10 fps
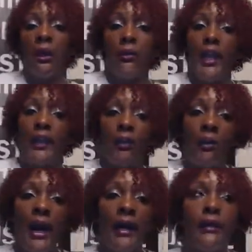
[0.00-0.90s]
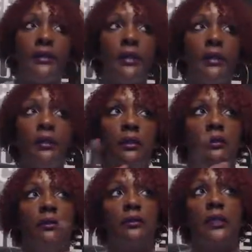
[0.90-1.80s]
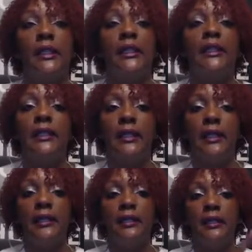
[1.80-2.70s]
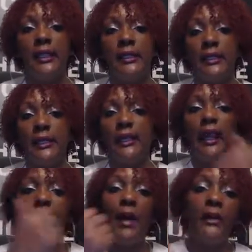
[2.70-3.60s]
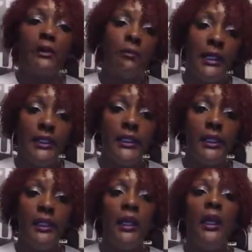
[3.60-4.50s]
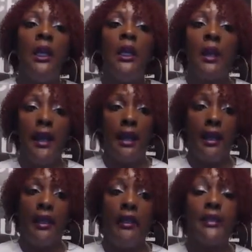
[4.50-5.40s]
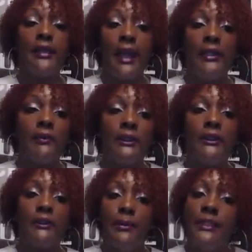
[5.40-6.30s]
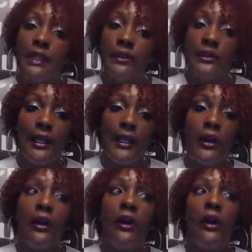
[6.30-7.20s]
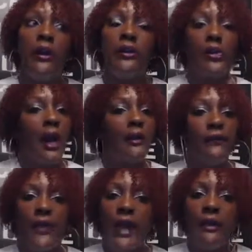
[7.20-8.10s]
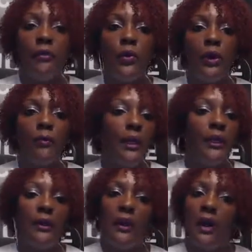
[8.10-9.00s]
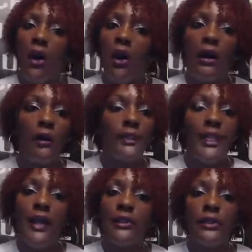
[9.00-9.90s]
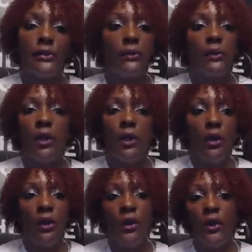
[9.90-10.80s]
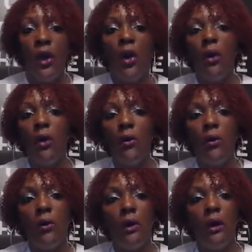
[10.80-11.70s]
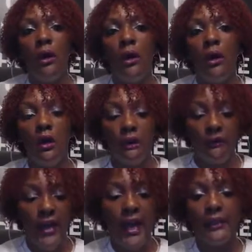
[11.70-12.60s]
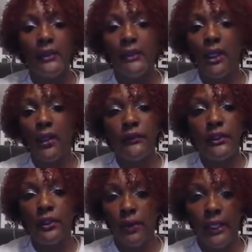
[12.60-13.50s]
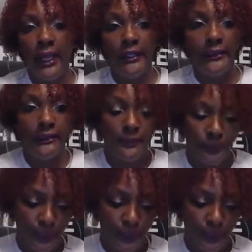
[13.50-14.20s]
We had a right to DC. DC came out to Michigan, and his case was dismissed. They're trying to fight him on it, but it all comes down to no valid service, no case.